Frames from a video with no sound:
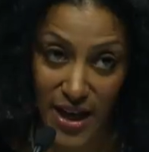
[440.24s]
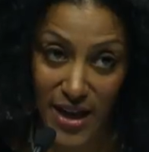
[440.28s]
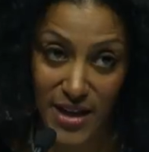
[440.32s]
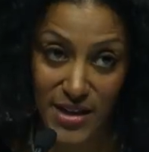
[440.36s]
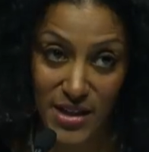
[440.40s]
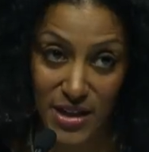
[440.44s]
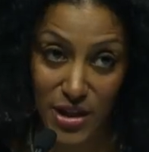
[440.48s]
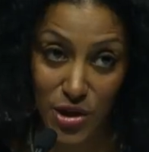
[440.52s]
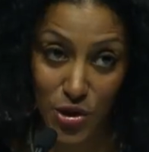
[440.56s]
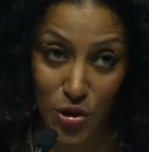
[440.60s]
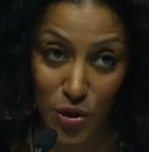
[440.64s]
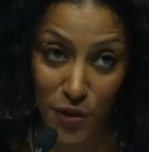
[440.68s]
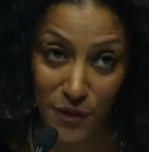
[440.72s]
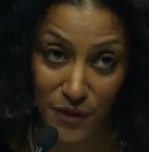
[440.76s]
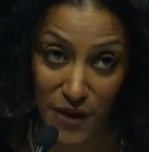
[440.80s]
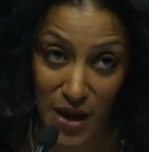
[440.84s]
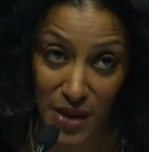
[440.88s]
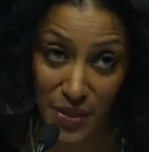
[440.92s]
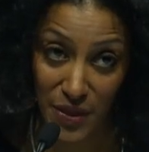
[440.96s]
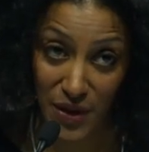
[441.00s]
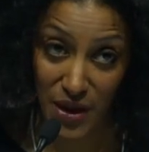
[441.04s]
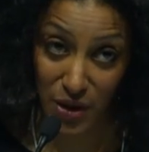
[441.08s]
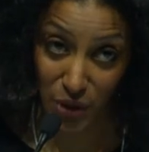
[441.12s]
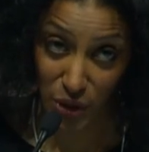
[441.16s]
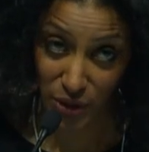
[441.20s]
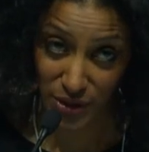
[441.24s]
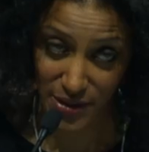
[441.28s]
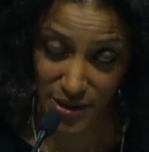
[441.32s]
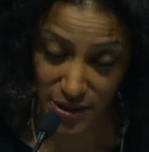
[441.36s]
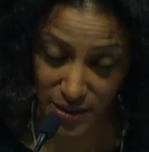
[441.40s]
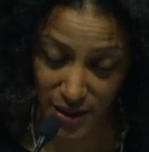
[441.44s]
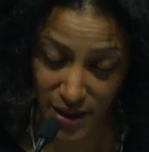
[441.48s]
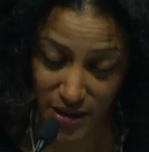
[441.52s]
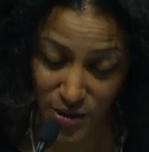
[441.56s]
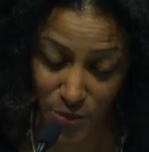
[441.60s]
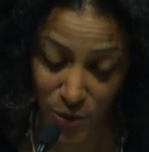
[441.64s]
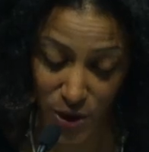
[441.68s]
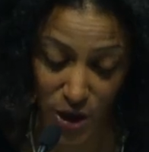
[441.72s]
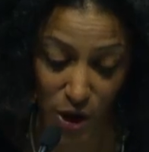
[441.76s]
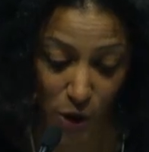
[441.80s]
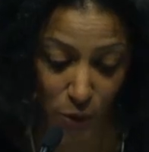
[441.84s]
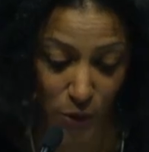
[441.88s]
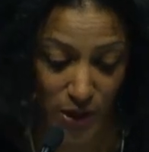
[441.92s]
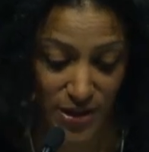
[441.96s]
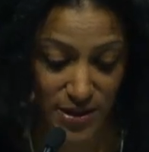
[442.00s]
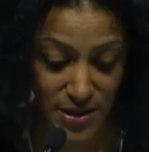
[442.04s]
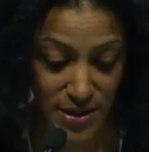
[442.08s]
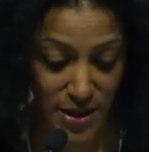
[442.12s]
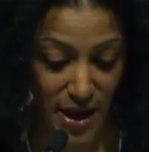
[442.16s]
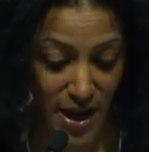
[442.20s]
and interfaith guilt, as we
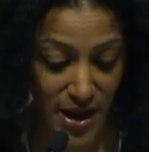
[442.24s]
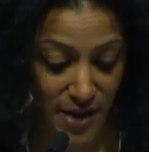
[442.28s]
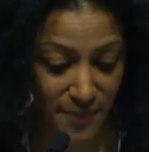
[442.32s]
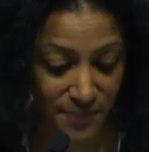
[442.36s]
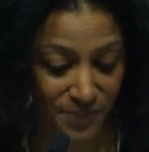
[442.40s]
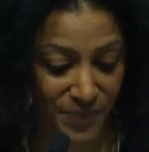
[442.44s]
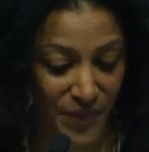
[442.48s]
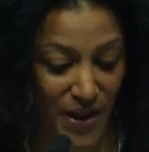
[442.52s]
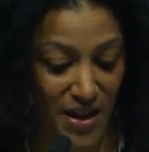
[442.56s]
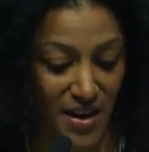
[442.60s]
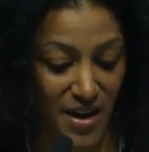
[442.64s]
always say.